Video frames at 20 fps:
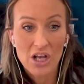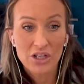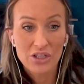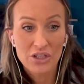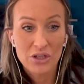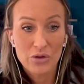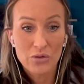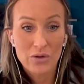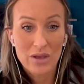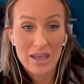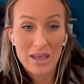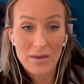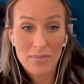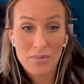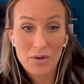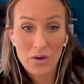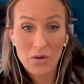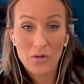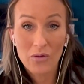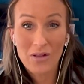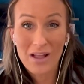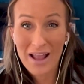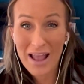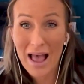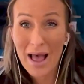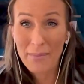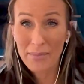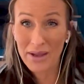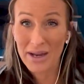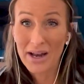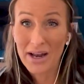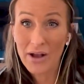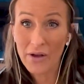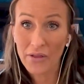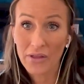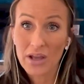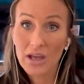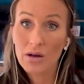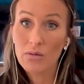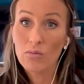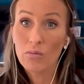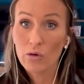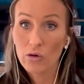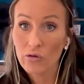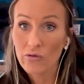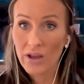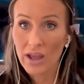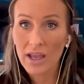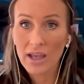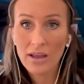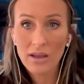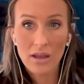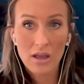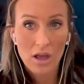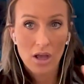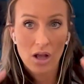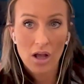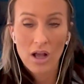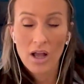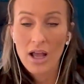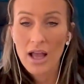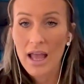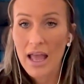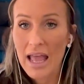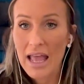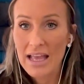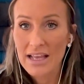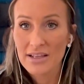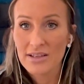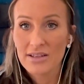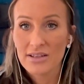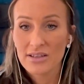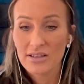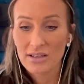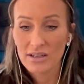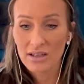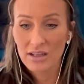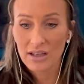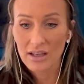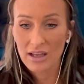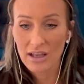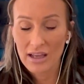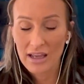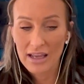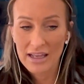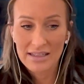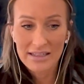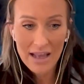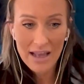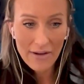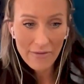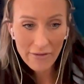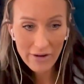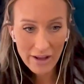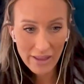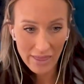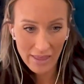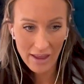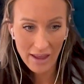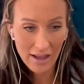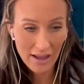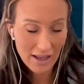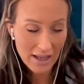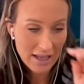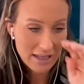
to keep you like happy and healthy and moving is everything.